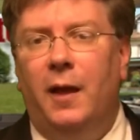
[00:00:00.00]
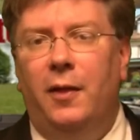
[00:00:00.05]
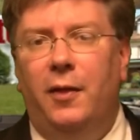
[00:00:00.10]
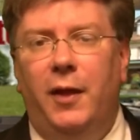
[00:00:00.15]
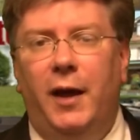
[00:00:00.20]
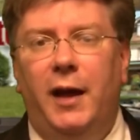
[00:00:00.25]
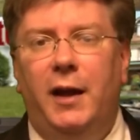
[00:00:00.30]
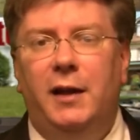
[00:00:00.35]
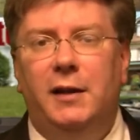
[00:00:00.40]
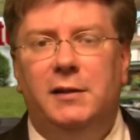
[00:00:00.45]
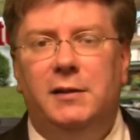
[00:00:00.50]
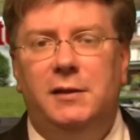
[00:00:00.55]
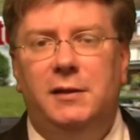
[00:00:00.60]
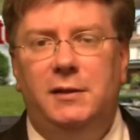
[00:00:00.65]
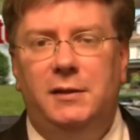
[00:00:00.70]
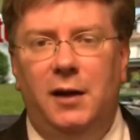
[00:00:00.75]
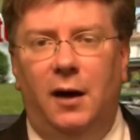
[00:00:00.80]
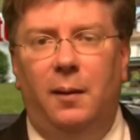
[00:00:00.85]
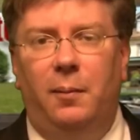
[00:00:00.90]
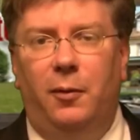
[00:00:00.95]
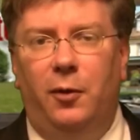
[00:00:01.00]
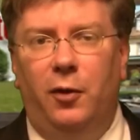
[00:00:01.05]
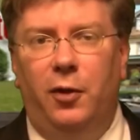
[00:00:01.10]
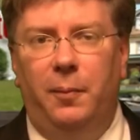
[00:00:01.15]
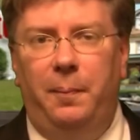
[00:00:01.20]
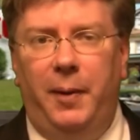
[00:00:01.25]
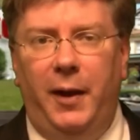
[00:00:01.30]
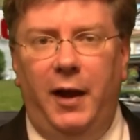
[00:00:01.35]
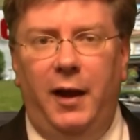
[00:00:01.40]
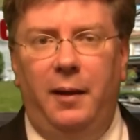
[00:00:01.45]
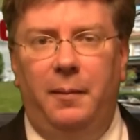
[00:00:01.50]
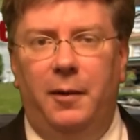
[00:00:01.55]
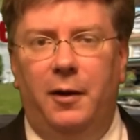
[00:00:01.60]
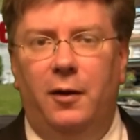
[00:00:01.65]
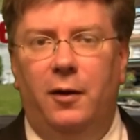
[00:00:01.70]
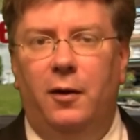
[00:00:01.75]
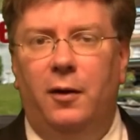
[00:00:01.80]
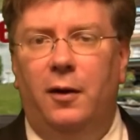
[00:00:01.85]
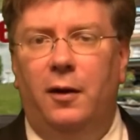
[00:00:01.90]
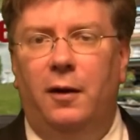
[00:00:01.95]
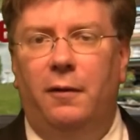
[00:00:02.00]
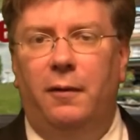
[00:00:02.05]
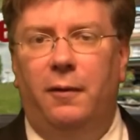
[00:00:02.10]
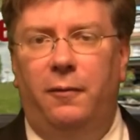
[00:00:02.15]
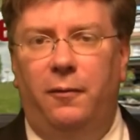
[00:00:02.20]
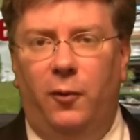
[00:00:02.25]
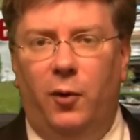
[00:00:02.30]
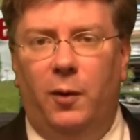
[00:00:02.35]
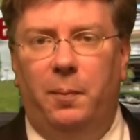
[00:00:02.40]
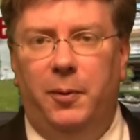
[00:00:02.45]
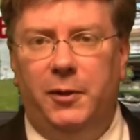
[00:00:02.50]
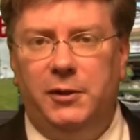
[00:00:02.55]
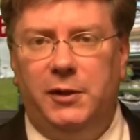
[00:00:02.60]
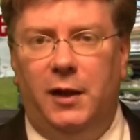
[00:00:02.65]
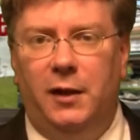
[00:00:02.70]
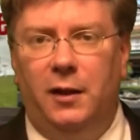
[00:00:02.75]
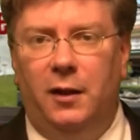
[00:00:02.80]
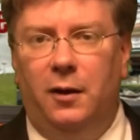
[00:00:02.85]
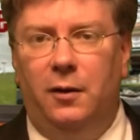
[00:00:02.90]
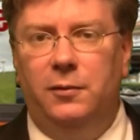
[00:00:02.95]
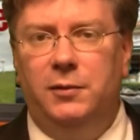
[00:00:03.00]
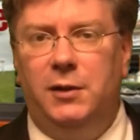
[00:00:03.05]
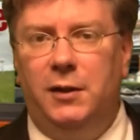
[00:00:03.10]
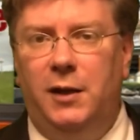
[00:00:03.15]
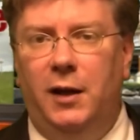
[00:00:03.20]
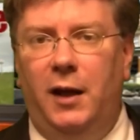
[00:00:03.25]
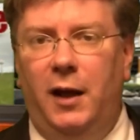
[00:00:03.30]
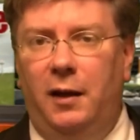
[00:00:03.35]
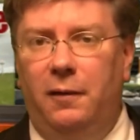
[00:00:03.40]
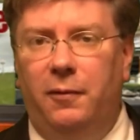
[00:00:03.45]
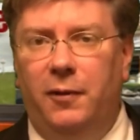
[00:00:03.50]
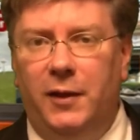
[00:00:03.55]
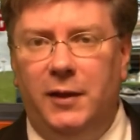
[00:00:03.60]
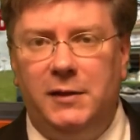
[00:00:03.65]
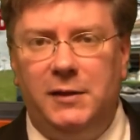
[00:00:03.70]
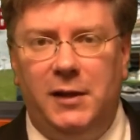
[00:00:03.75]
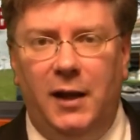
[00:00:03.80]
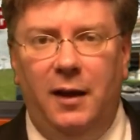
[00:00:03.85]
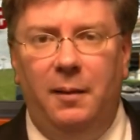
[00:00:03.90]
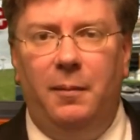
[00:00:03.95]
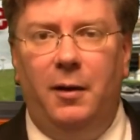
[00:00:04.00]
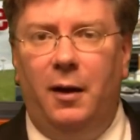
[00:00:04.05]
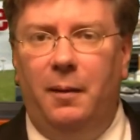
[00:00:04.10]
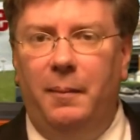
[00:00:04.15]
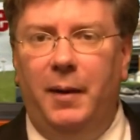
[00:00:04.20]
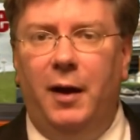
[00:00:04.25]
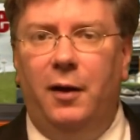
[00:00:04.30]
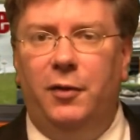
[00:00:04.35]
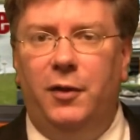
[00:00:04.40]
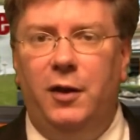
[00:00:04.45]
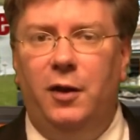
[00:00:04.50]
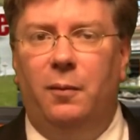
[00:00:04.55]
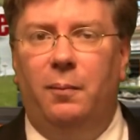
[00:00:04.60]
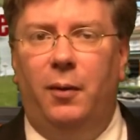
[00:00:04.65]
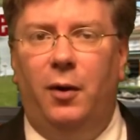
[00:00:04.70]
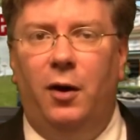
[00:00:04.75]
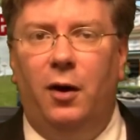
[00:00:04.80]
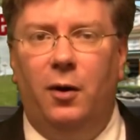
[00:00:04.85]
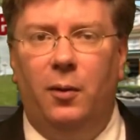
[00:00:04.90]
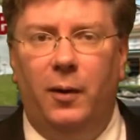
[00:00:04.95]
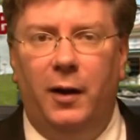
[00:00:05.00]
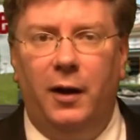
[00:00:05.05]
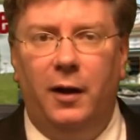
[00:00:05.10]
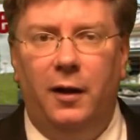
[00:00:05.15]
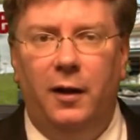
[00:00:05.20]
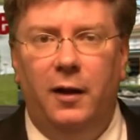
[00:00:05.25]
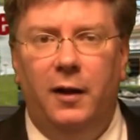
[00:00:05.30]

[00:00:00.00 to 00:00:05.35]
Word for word: That is double the payment of a 4% loan today for the same amount that you're borrowing.